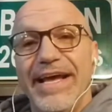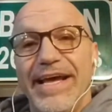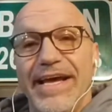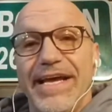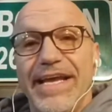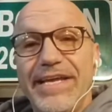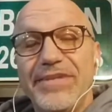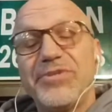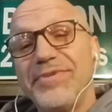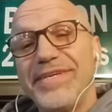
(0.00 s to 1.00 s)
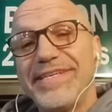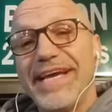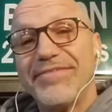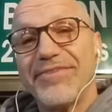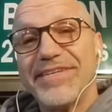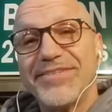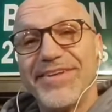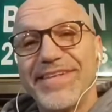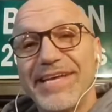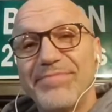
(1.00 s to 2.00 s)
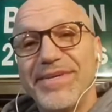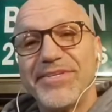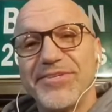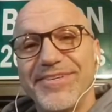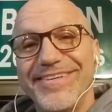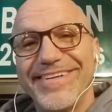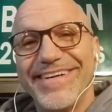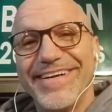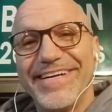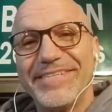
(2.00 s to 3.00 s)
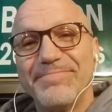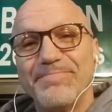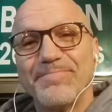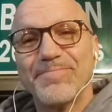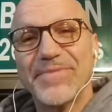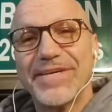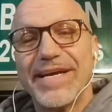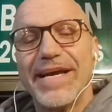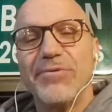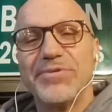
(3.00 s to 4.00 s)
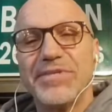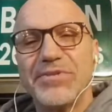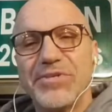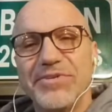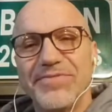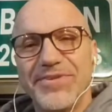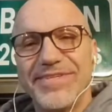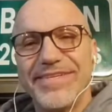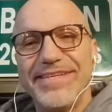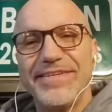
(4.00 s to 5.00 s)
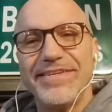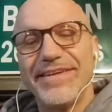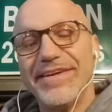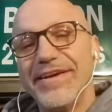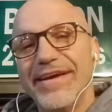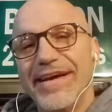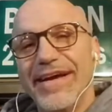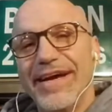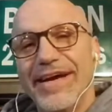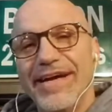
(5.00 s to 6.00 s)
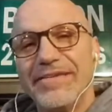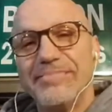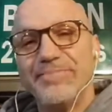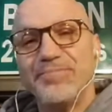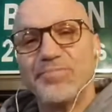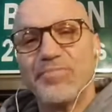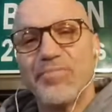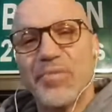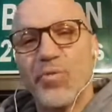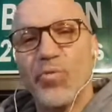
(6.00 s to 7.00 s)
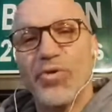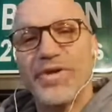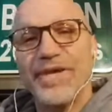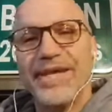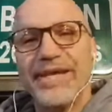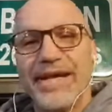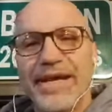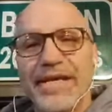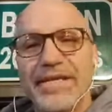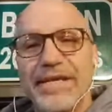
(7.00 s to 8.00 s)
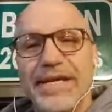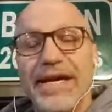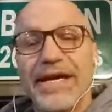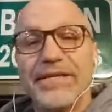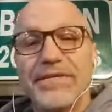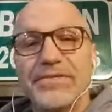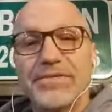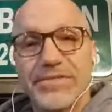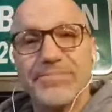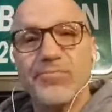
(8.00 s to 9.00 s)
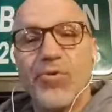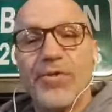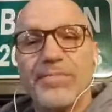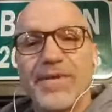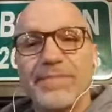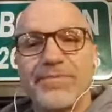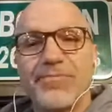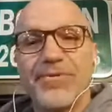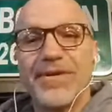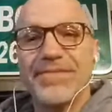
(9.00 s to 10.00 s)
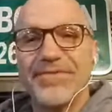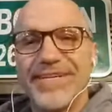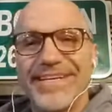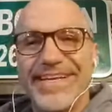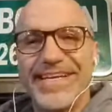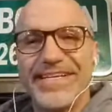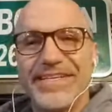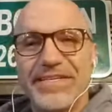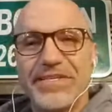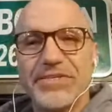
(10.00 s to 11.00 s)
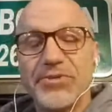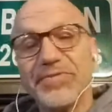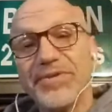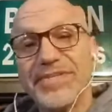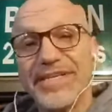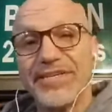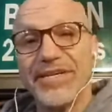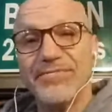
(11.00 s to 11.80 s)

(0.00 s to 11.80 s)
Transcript: And 2 weeks after I saw that picture, I was at the university working on some wall covering in the university club,